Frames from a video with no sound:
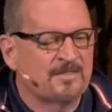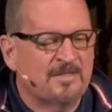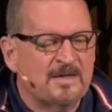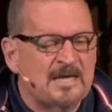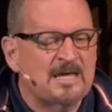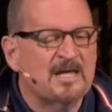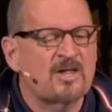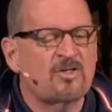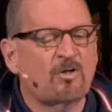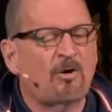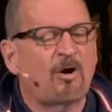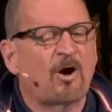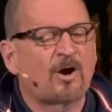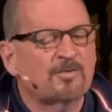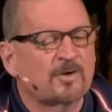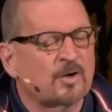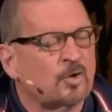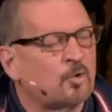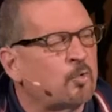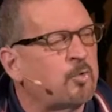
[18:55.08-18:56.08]
These are
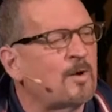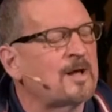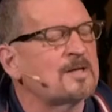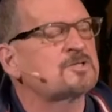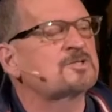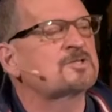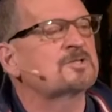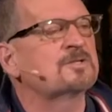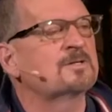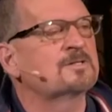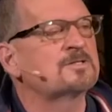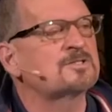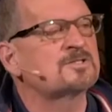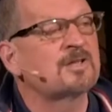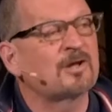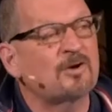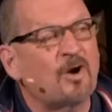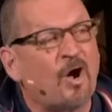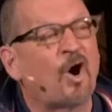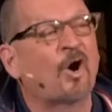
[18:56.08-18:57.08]
the questions
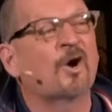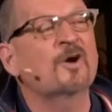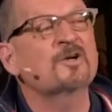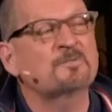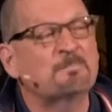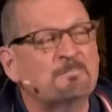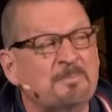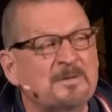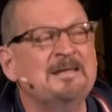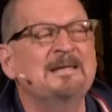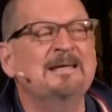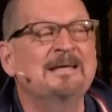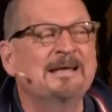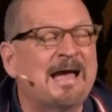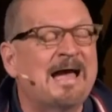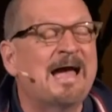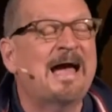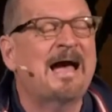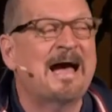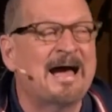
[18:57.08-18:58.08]
that aren't
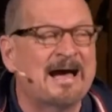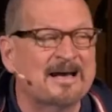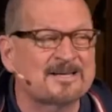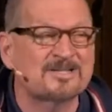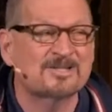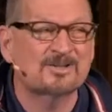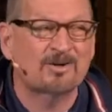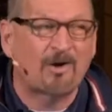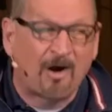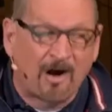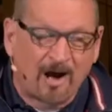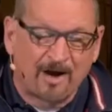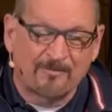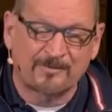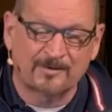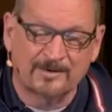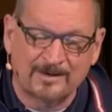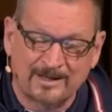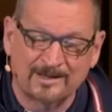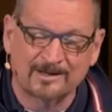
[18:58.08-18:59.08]
being asked
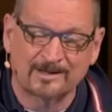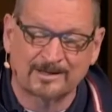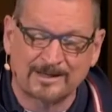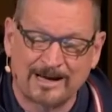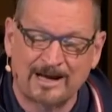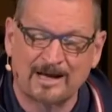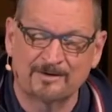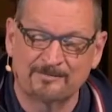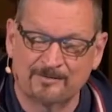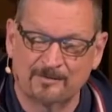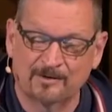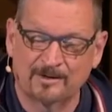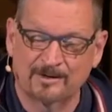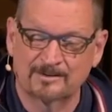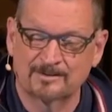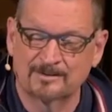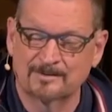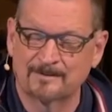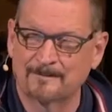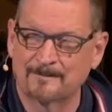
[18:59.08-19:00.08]
often in a conflict.